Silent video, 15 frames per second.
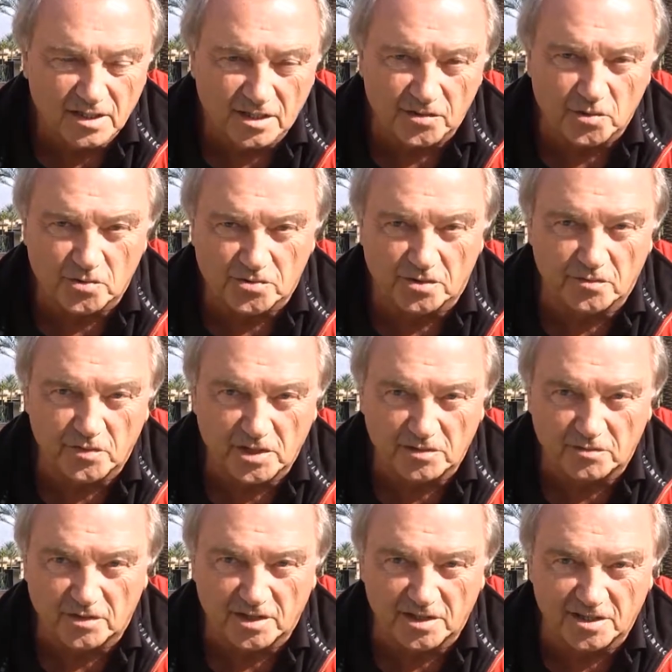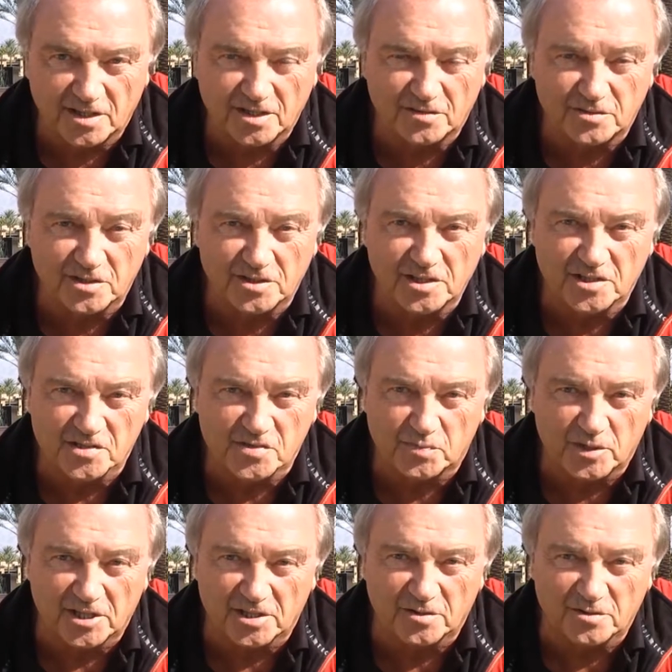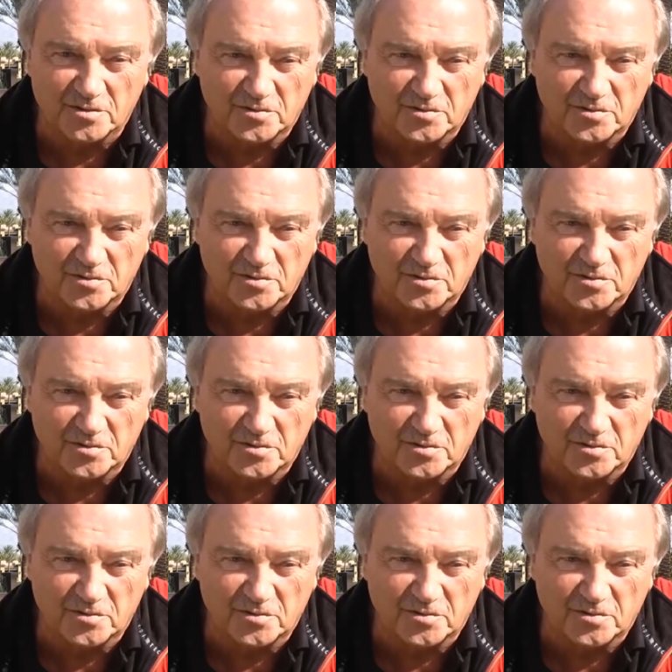He's also a very fine after-dinner speaker.